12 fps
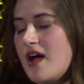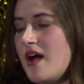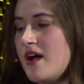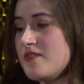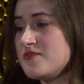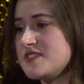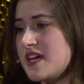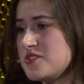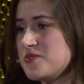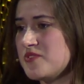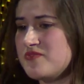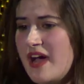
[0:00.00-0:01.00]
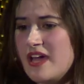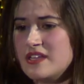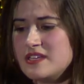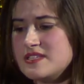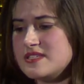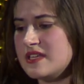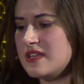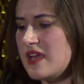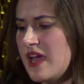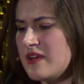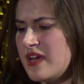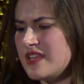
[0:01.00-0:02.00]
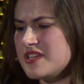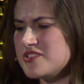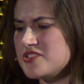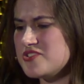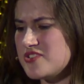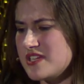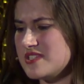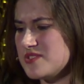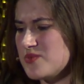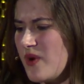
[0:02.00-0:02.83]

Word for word: of sexual violence. And, and I like to stress as